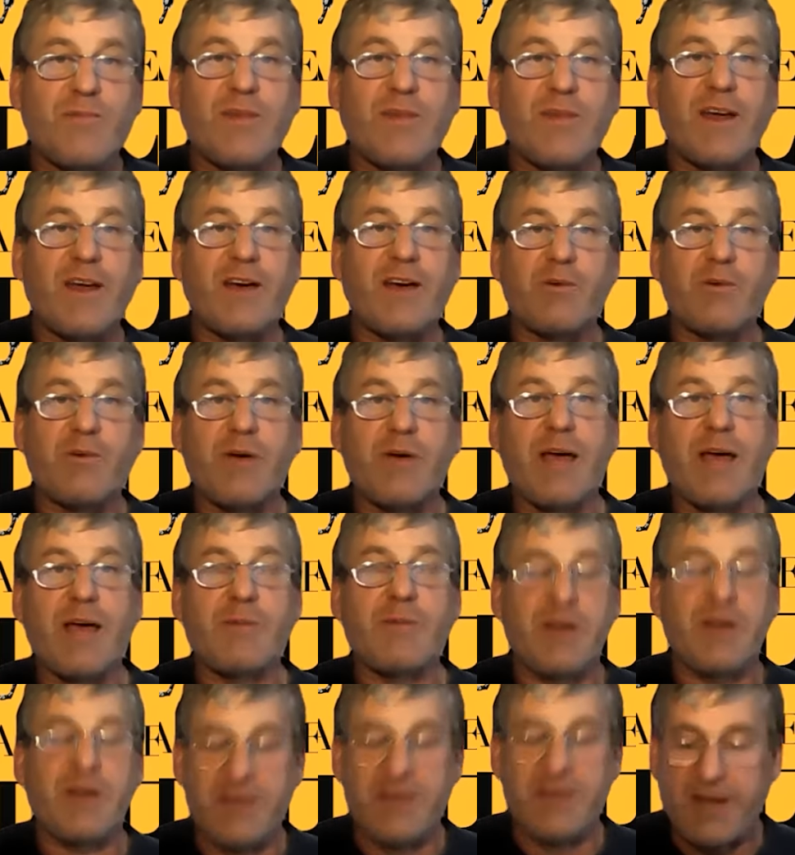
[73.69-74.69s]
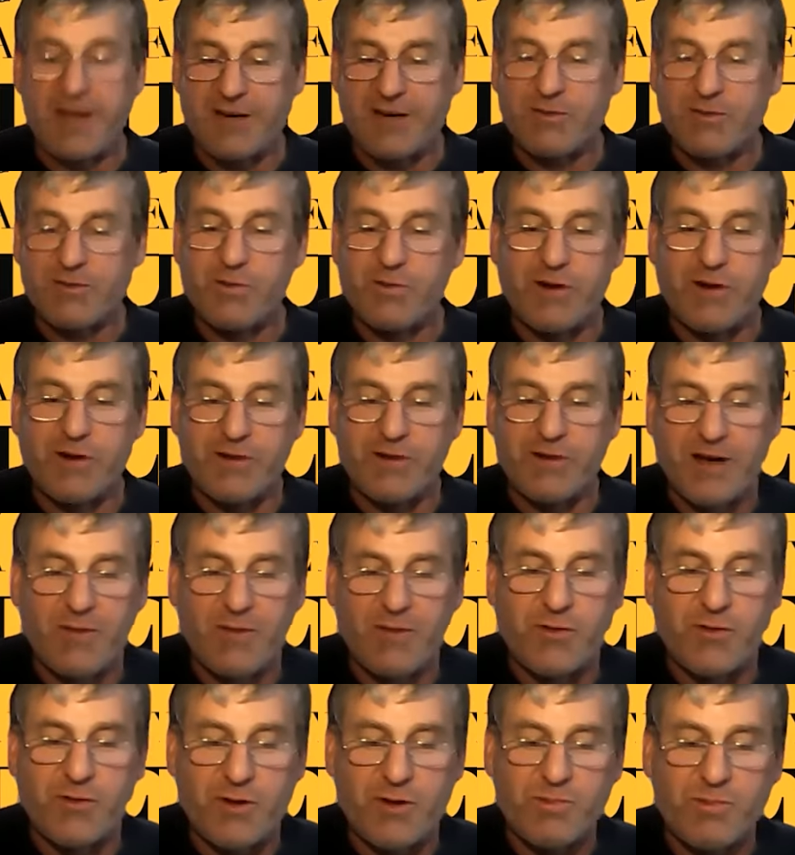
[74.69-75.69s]
Uh, we're happy to take it from wherever it
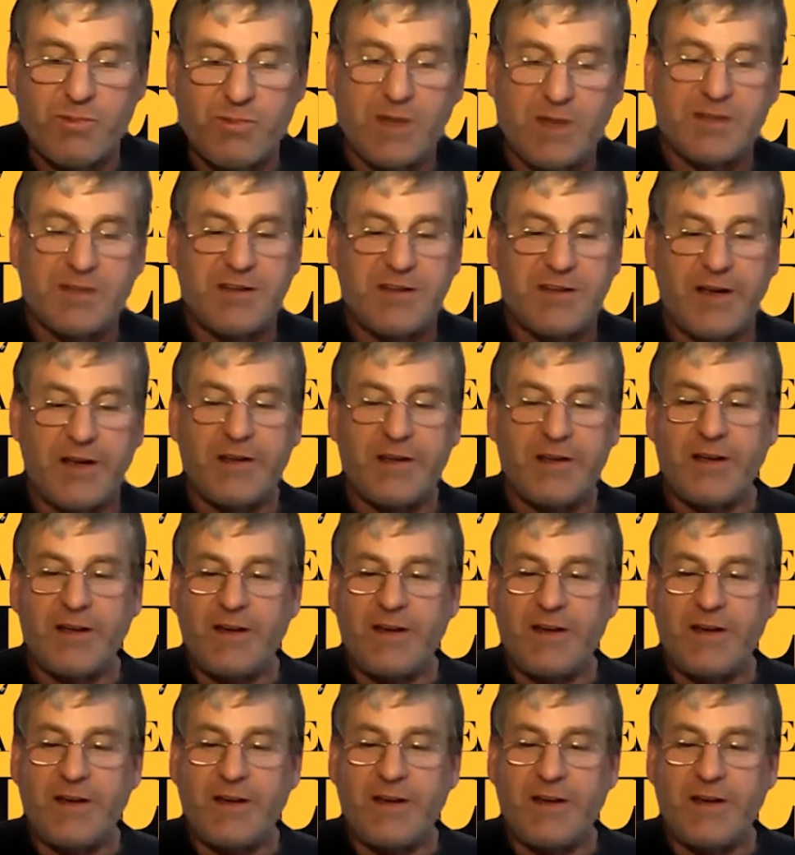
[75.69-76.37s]
comes from, but uh,